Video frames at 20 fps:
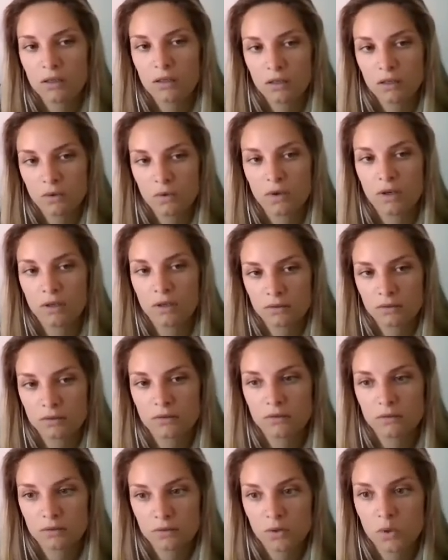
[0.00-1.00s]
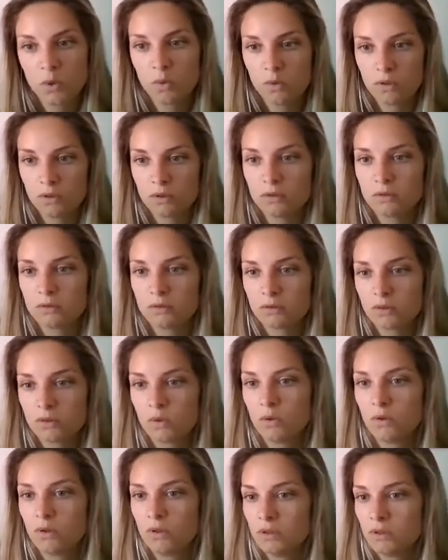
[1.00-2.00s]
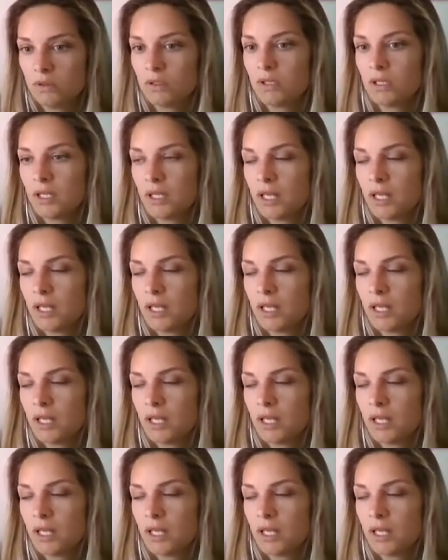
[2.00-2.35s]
Okay. Cool. Cool.